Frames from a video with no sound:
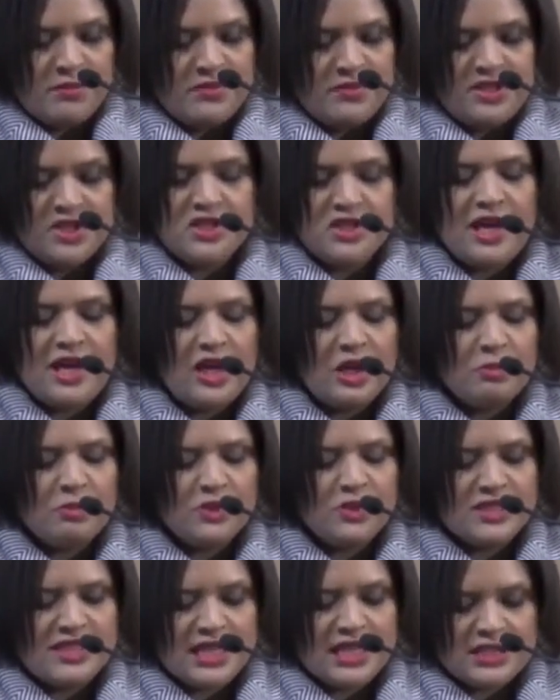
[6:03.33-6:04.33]
the child
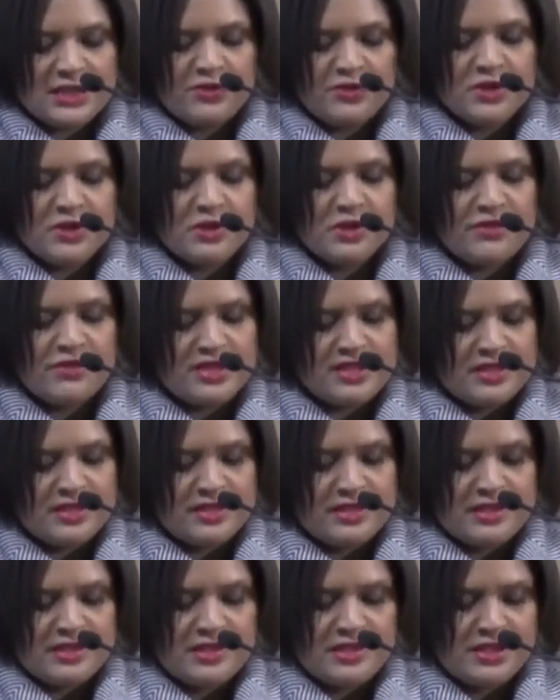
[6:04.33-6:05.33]
protective services
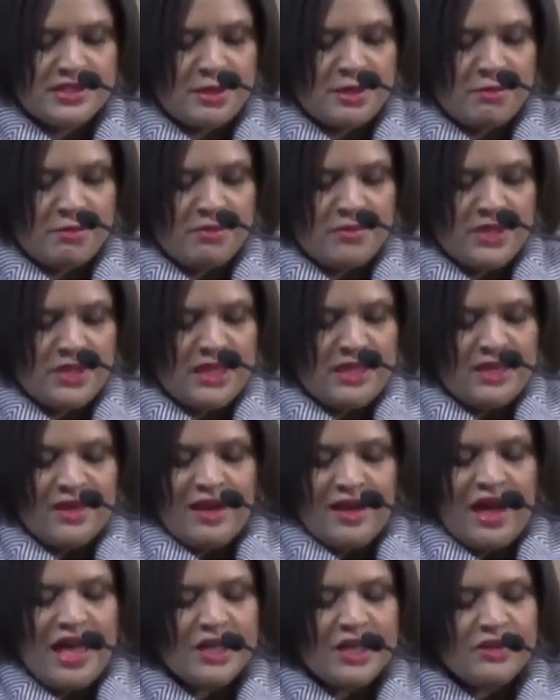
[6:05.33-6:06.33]
system,
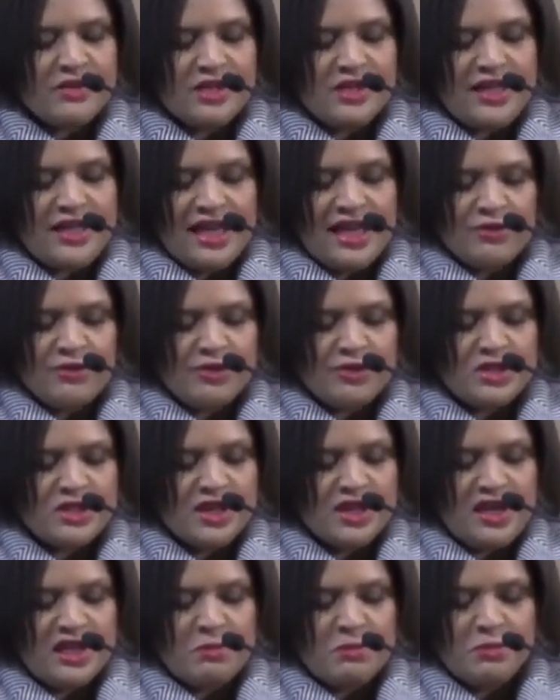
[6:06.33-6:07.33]
higher than average
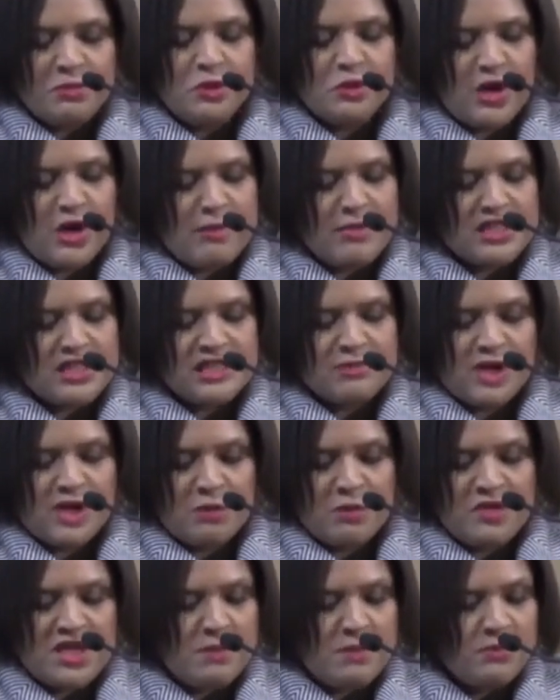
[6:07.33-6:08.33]
unemployment among
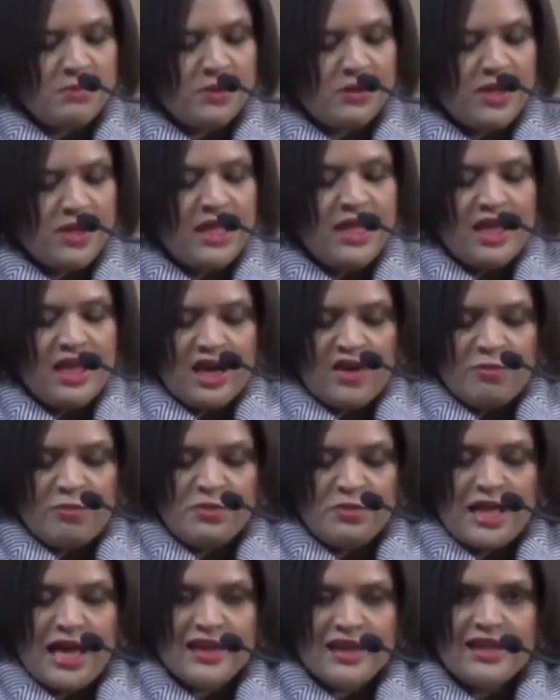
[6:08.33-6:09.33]
people of
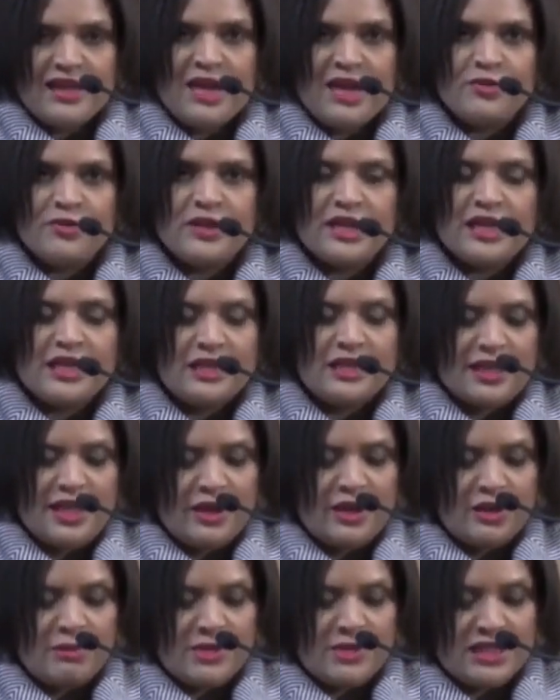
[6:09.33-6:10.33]
Black, African, and
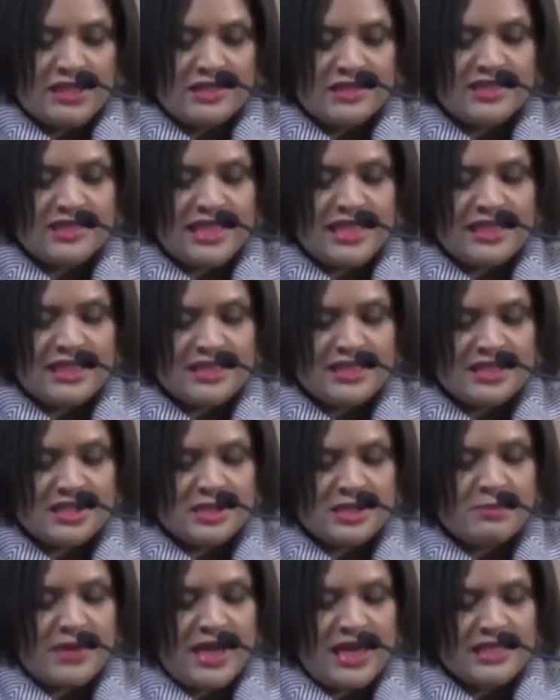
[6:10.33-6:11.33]
Caribbean descent,
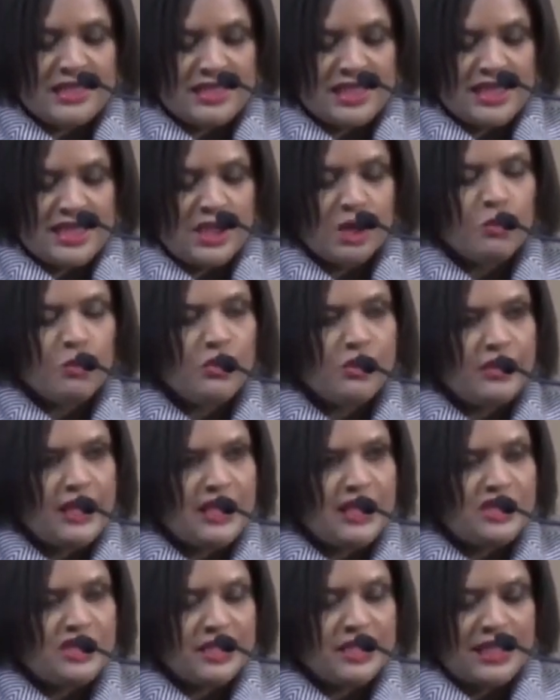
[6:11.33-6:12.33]
despite equal
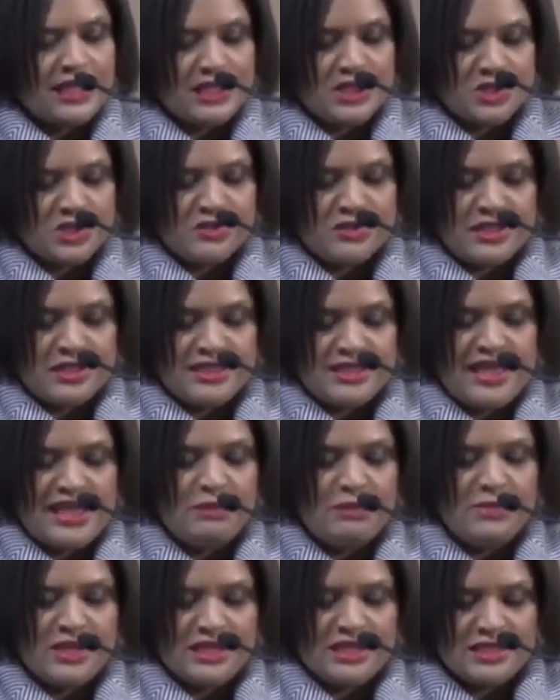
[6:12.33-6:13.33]
educational
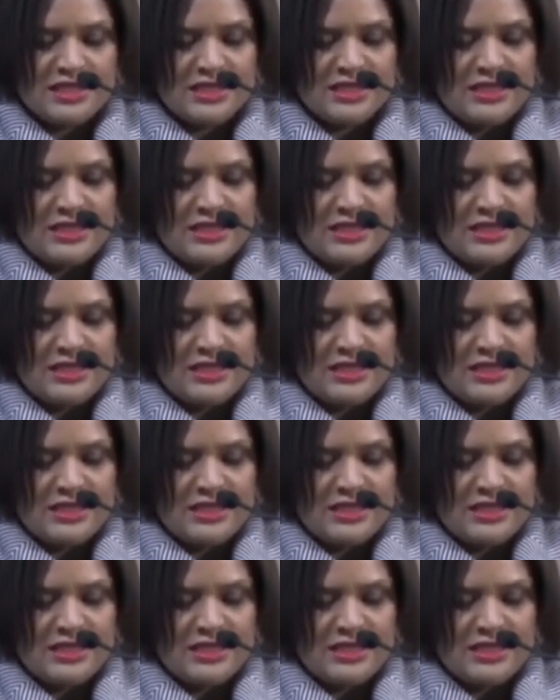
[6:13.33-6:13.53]
attainment,